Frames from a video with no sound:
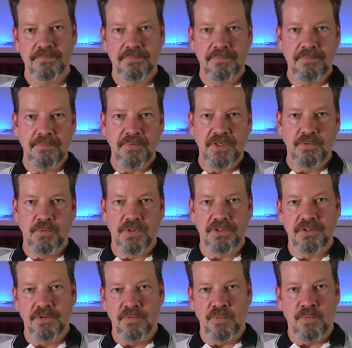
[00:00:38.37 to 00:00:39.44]
Maybe you
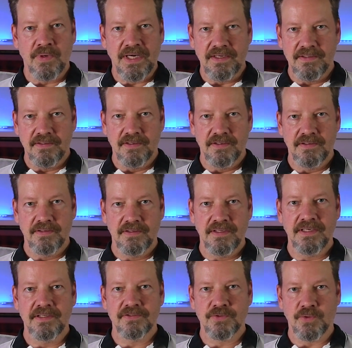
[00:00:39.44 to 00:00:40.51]
wonder why
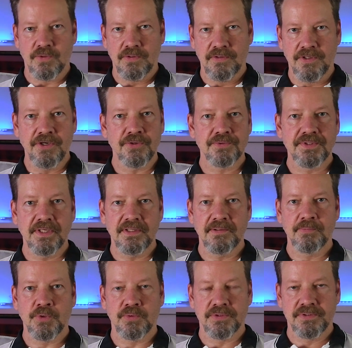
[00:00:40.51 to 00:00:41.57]
it is called closing the
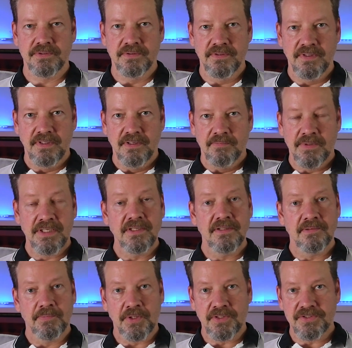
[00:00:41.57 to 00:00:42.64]
books. But
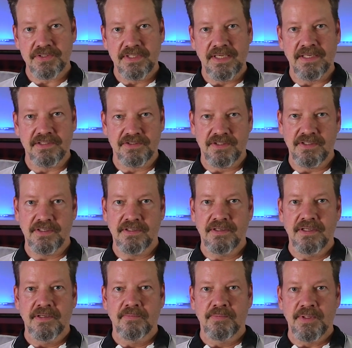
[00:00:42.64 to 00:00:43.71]
in the past, actually,
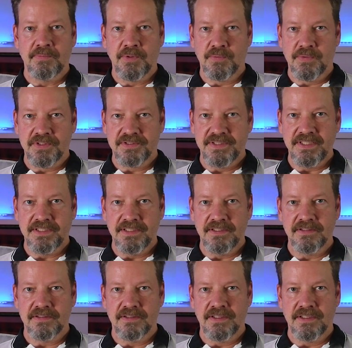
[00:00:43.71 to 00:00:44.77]
people were
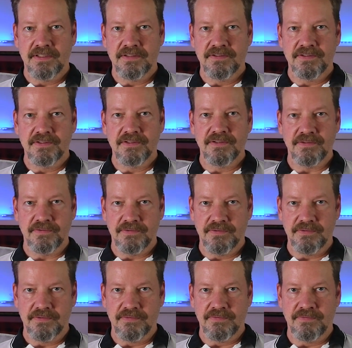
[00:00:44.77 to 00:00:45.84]
sitting and
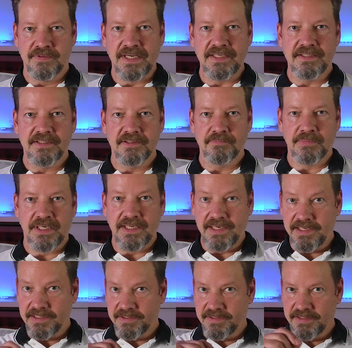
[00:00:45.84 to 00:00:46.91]
writing by
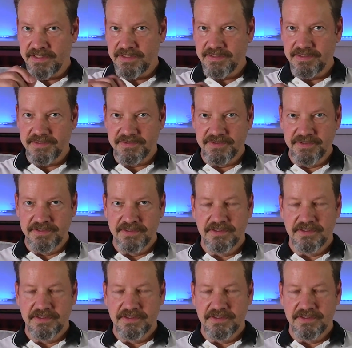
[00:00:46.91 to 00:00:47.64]
hand like this.